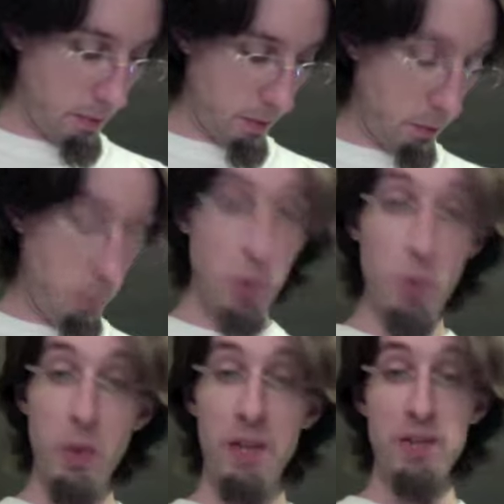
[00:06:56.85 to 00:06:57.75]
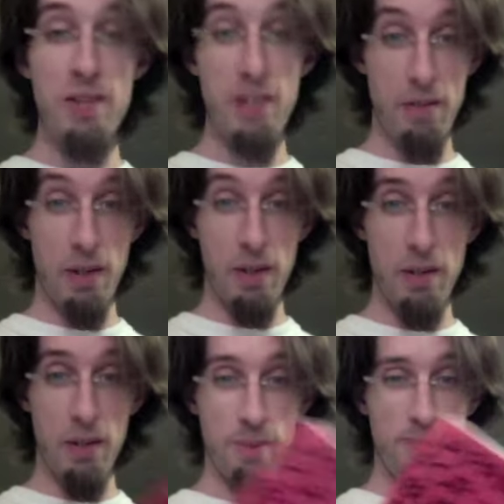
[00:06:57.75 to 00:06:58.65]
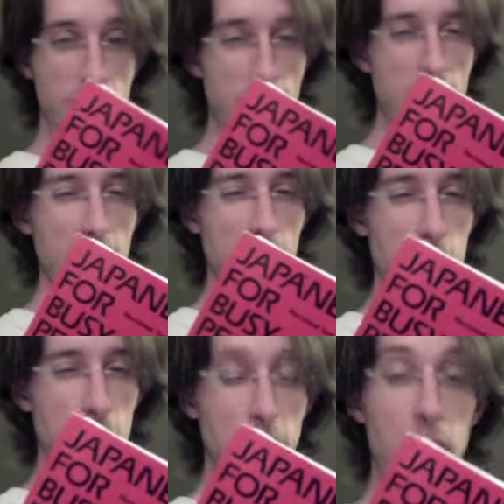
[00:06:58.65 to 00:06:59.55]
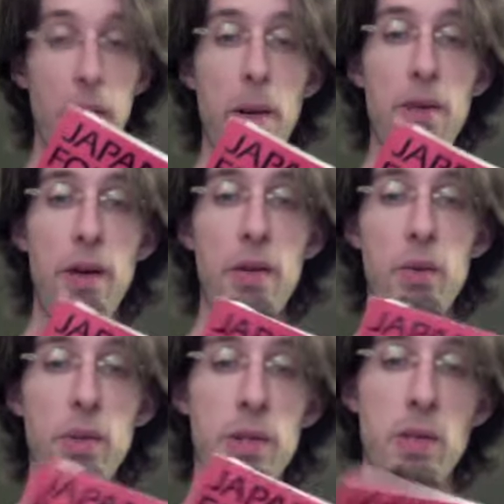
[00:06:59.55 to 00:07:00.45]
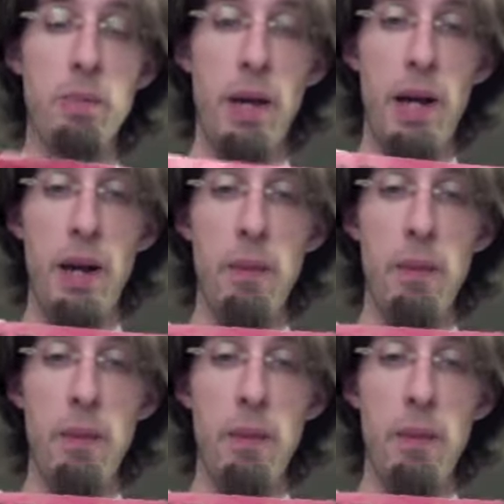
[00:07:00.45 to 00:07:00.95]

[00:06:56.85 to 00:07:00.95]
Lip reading: from 2007, so it's a little old now. They might have had a new edition by now.